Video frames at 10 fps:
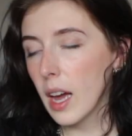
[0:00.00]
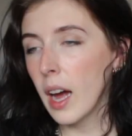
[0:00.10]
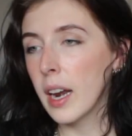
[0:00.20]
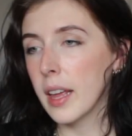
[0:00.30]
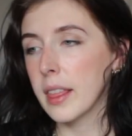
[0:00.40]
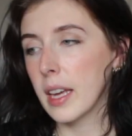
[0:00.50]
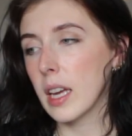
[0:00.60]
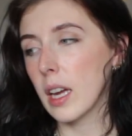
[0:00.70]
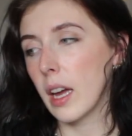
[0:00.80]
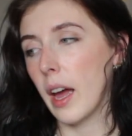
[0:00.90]
And I
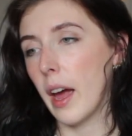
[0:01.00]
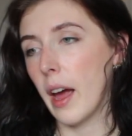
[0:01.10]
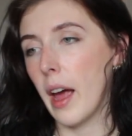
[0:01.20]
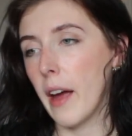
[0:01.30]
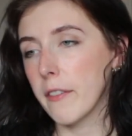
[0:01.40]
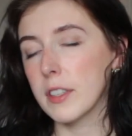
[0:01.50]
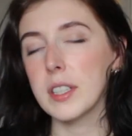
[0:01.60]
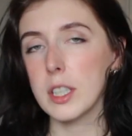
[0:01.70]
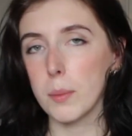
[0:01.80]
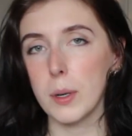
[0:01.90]
think every
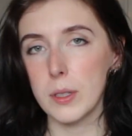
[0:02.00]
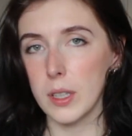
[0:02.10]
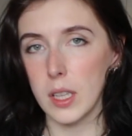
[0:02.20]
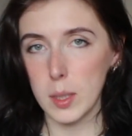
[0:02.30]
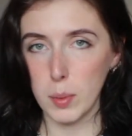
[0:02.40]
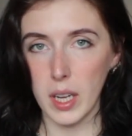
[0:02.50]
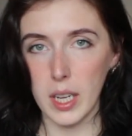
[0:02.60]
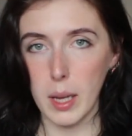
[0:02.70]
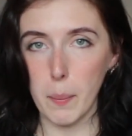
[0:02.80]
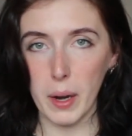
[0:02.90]
single person on this
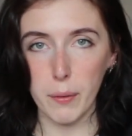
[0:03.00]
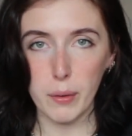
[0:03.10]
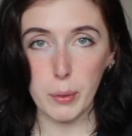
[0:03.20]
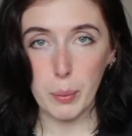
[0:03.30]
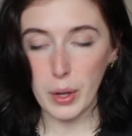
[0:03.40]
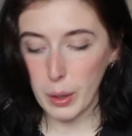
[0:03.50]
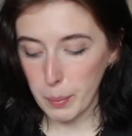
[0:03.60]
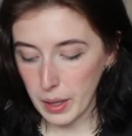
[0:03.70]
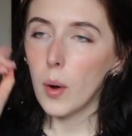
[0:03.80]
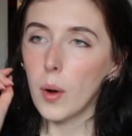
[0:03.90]
planet can benefit from
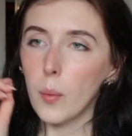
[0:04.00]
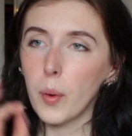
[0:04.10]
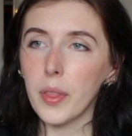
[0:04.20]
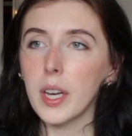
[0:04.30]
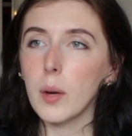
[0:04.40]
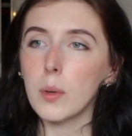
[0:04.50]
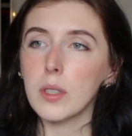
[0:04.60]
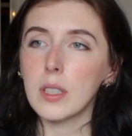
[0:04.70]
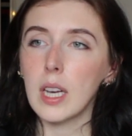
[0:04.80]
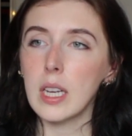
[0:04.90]
therapy. One thing I will
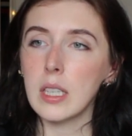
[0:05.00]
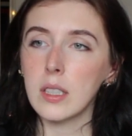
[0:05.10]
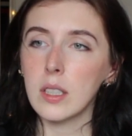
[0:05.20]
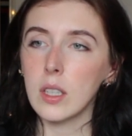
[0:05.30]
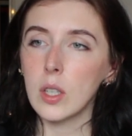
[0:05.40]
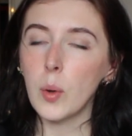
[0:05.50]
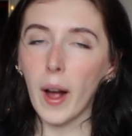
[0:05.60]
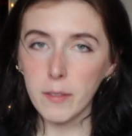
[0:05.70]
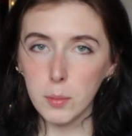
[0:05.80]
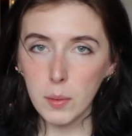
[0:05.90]
say is you
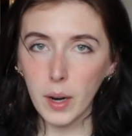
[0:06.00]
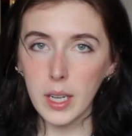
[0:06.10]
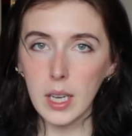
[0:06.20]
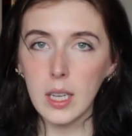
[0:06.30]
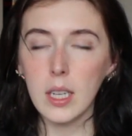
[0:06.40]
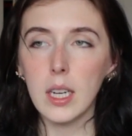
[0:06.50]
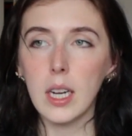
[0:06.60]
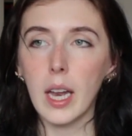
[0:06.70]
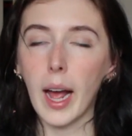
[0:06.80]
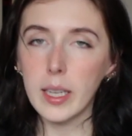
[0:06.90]
have to be ready.
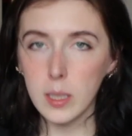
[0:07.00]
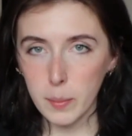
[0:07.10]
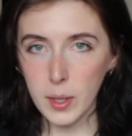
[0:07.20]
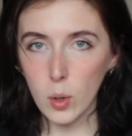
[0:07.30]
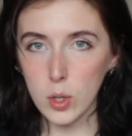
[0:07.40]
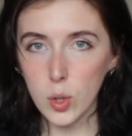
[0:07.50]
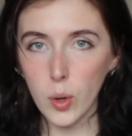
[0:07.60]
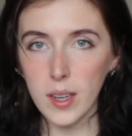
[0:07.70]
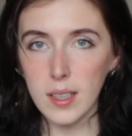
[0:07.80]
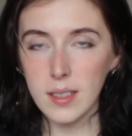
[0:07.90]
It has to be your
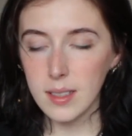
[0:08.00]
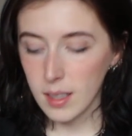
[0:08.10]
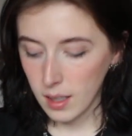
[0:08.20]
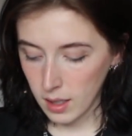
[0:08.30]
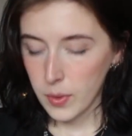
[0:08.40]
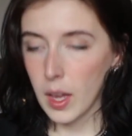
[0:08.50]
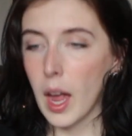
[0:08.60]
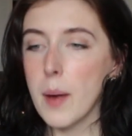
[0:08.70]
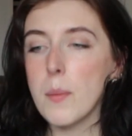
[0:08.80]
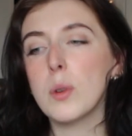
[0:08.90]
choice.
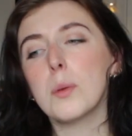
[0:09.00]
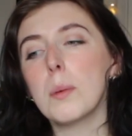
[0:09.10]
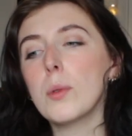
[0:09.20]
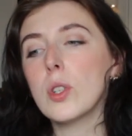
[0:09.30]
And most people